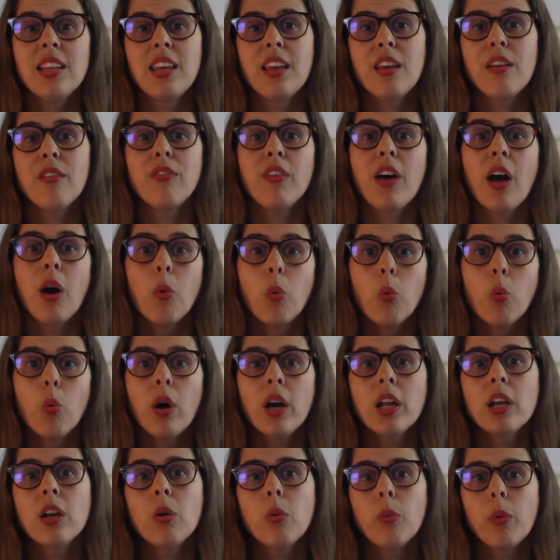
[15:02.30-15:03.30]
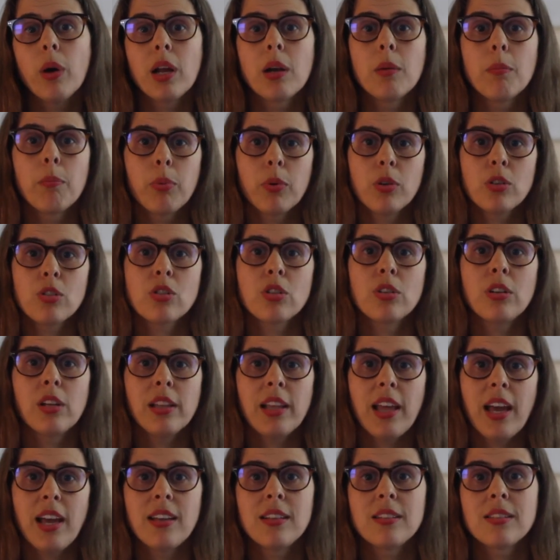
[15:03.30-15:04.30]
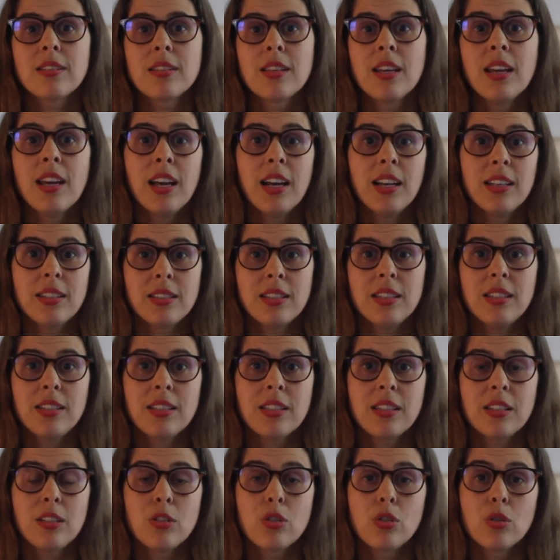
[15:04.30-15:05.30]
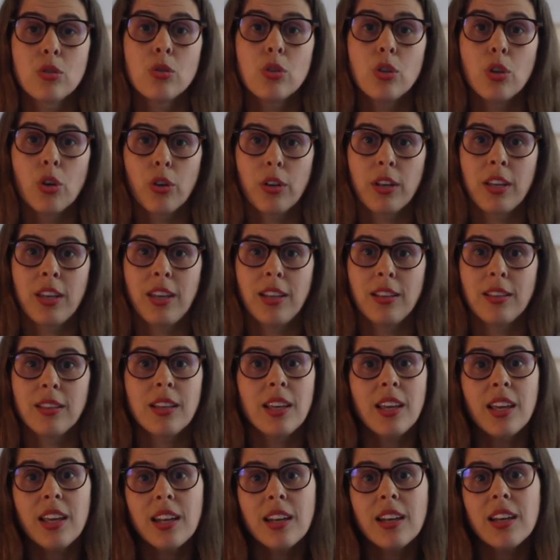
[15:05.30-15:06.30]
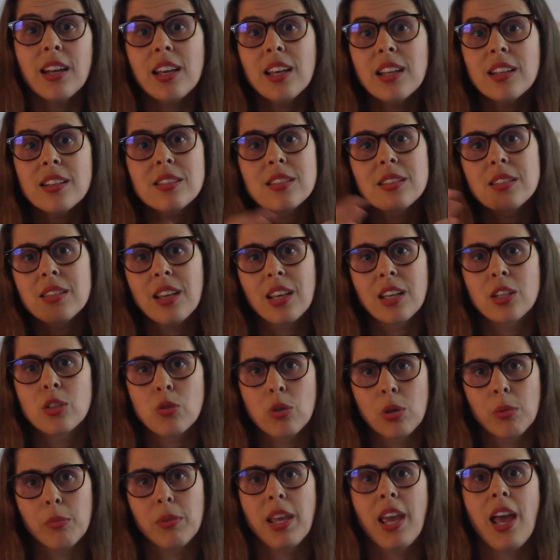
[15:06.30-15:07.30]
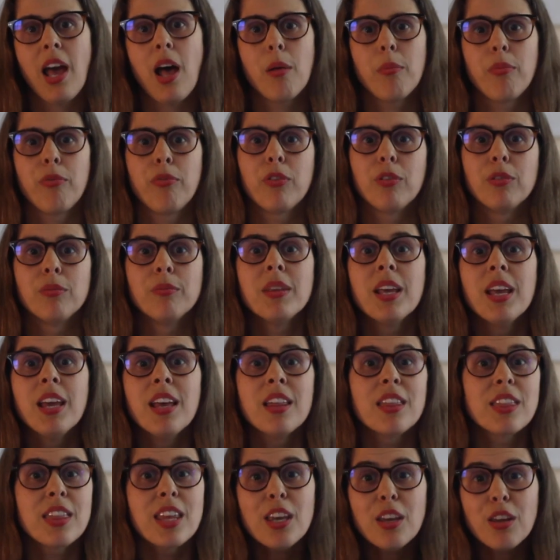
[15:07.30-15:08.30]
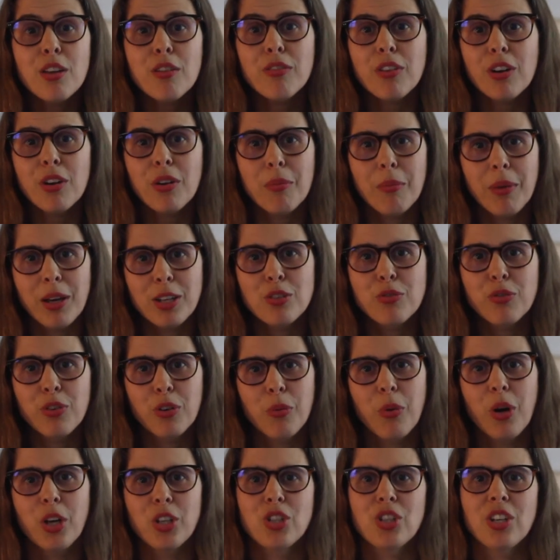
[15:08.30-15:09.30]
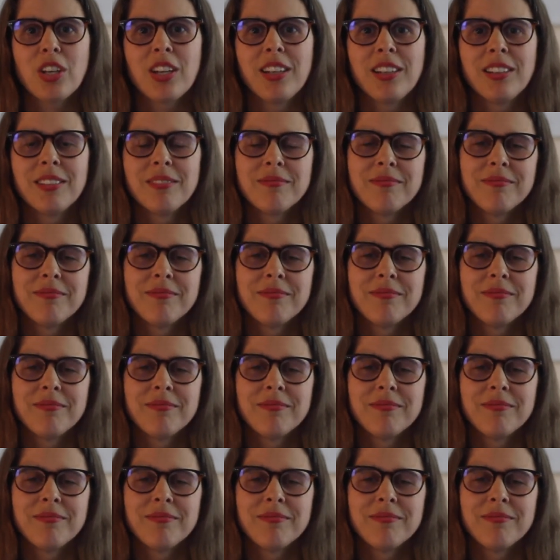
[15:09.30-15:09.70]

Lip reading: give a one-on-one personalized assistance to your kid, and it's extremely helpful. Thank you very much for watching.